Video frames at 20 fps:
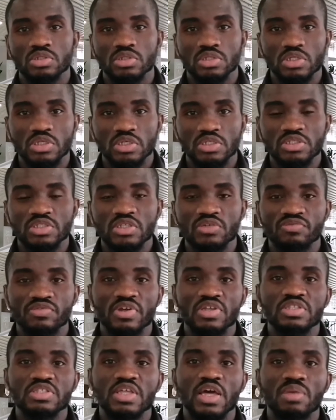the
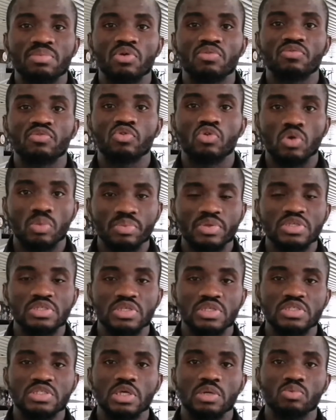different type of cropping
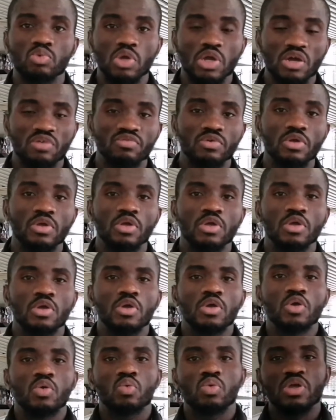system we have.
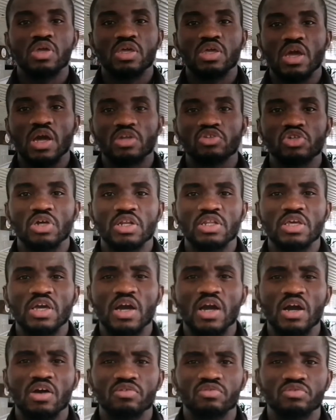We actually
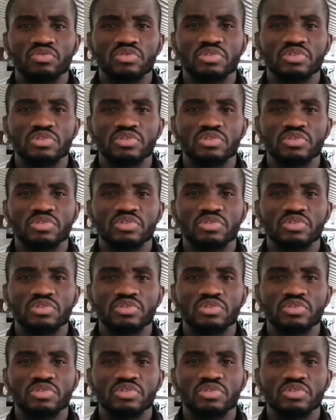have